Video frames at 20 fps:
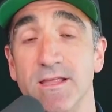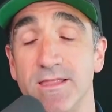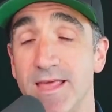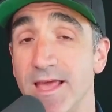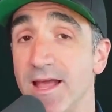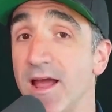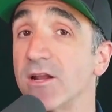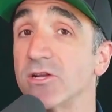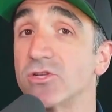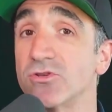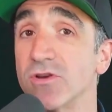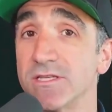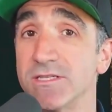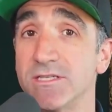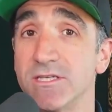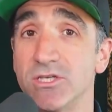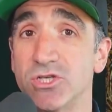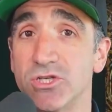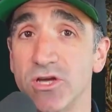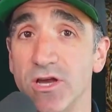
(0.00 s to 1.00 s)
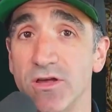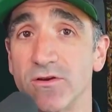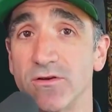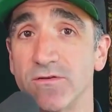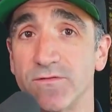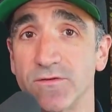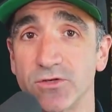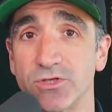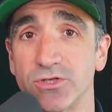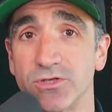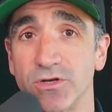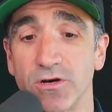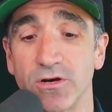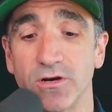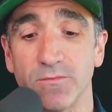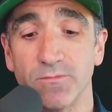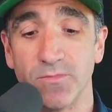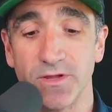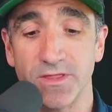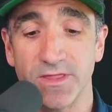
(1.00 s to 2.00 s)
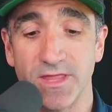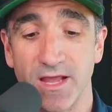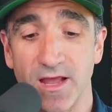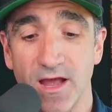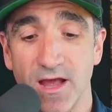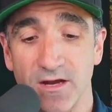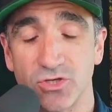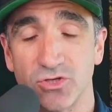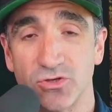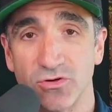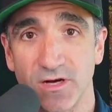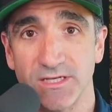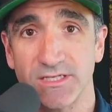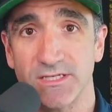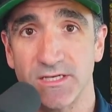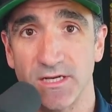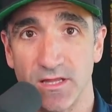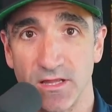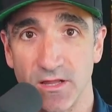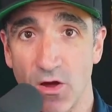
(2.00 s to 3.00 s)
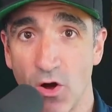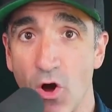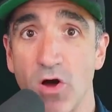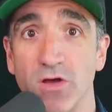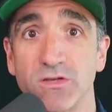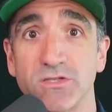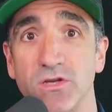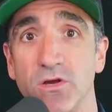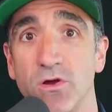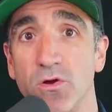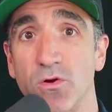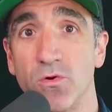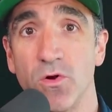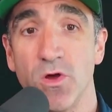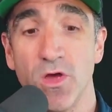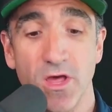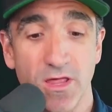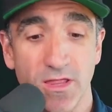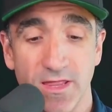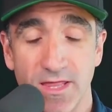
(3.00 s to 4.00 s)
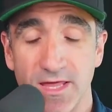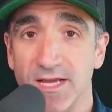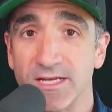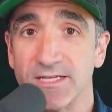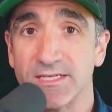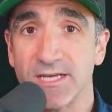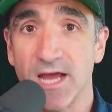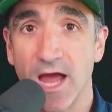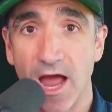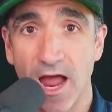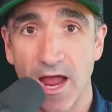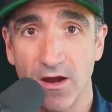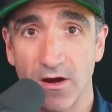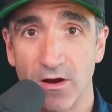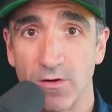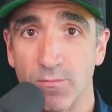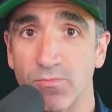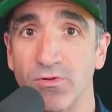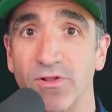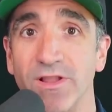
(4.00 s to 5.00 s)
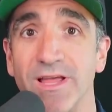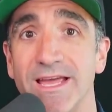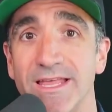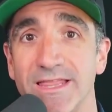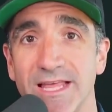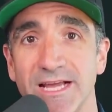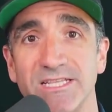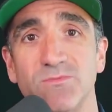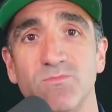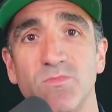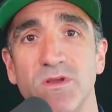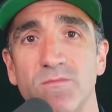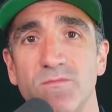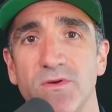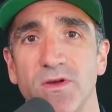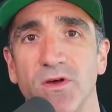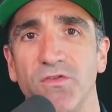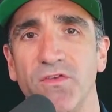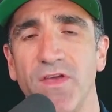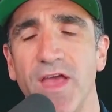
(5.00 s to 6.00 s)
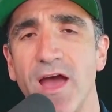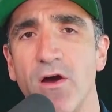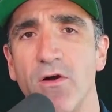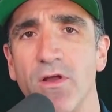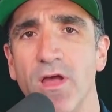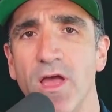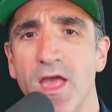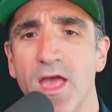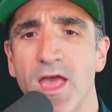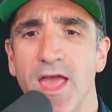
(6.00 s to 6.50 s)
They got to trust each other for sure, but they got to trust also the entire plan that's been built out.